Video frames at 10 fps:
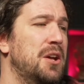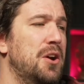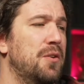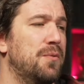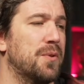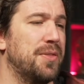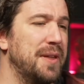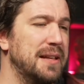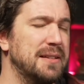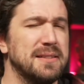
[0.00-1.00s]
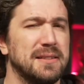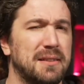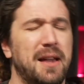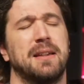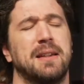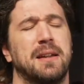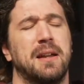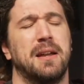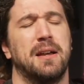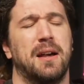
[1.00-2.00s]
for things like
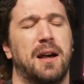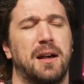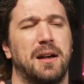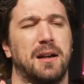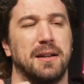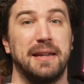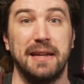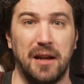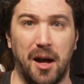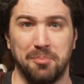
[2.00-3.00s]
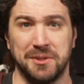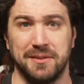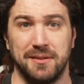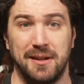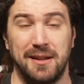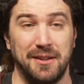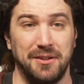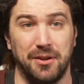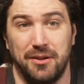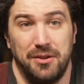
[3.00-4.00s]
GitOps.
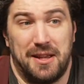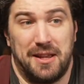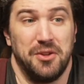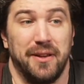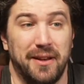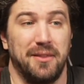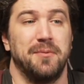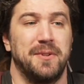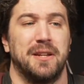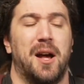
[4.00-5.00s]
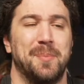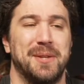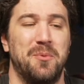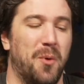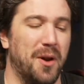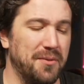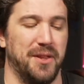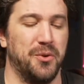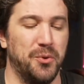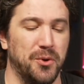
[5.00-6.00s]
You guys know that I love GitOps, and one of the
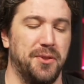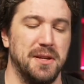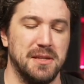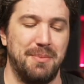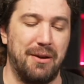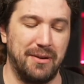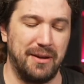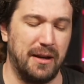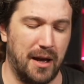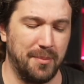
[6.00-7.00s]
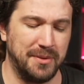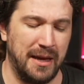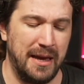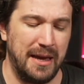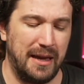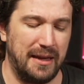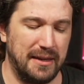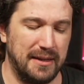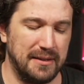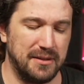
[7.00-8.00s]
cool things about GitOps
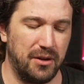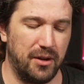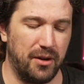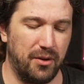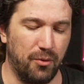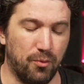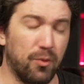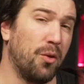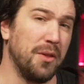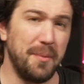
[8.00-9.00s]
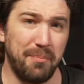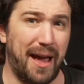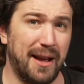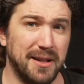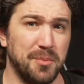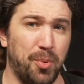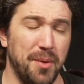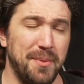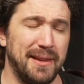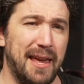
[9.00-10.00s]
is rolling back a
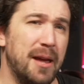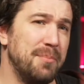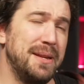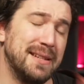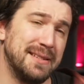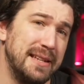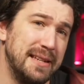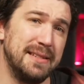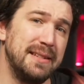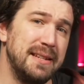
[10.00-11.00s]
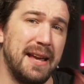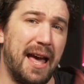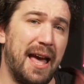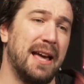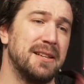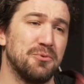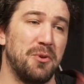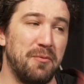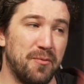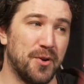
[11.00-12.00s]
deployment can be as easy as
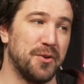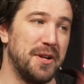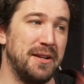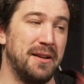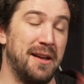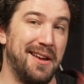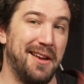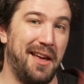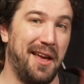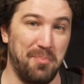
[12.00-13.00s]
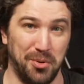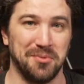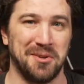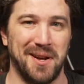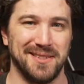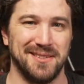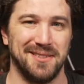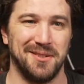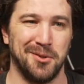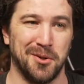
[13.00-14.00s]
reverting a pull request
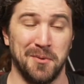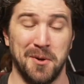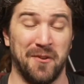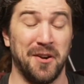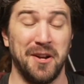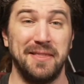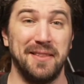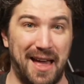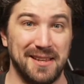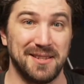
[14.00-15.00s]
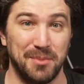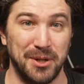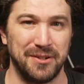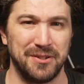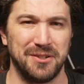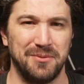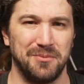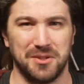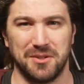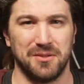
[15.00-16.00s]
or reverting the last merge,
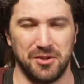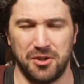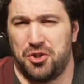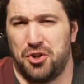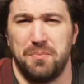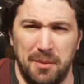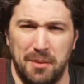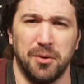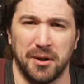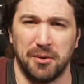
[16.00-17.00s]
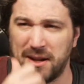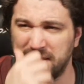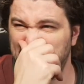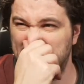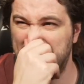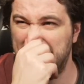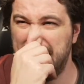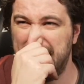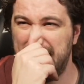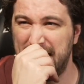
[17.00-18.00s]
which should be a pull request.
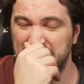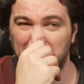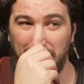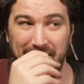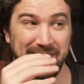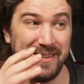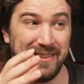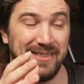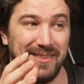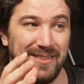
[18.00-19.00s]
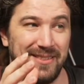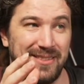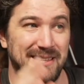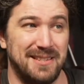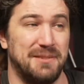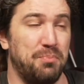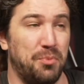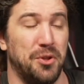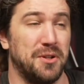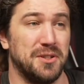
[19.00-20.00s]
And so I think this
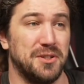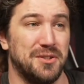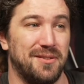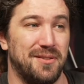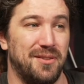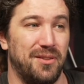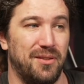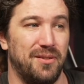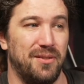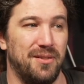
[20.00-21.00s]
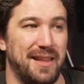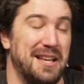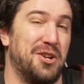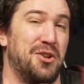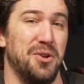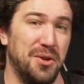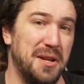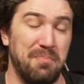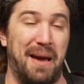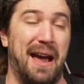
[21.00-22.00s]
looks like it could
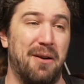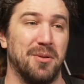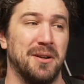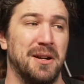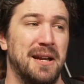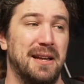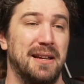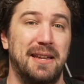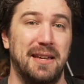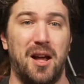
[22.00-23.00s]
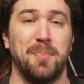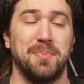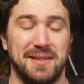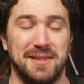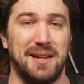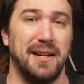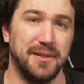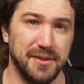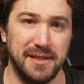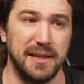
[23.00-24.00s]
empower GitOps style
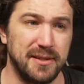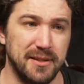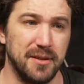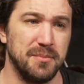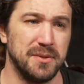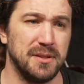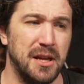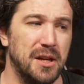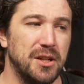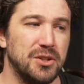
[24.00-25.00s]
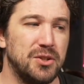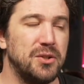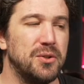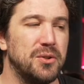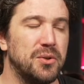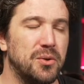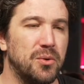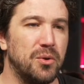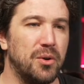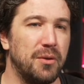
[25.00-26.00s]
systems
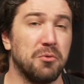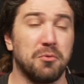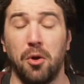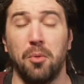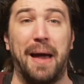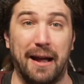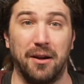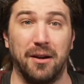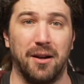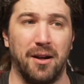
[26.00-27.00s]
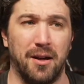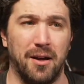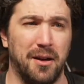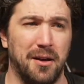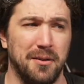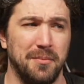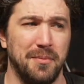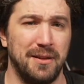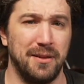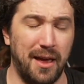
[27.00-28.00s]
to roll back
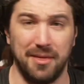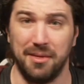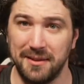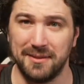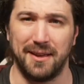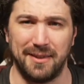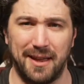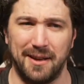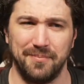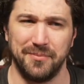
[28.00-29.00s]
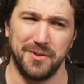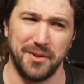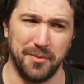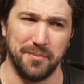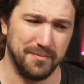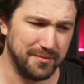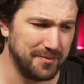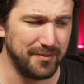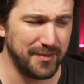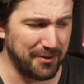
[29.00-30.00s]
and things like that. So
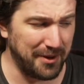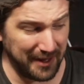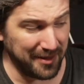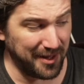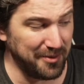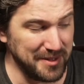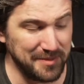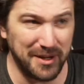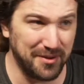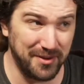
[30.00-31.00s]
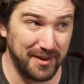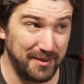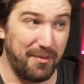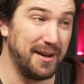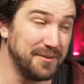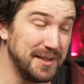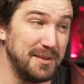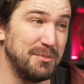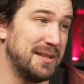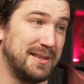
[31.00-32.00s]
anyways, I thought it was bigger than it might have seemed.
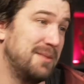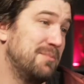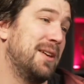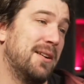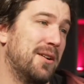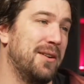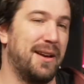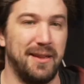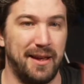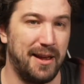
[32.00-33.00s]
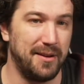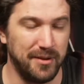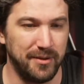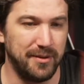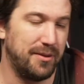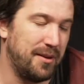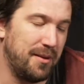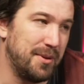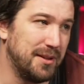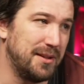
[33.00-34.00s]
It seemed like, oh yeah, they added the
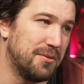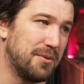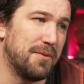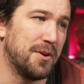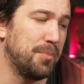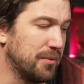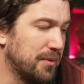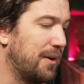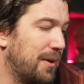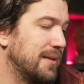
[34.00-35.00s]
ability to revert a pull request.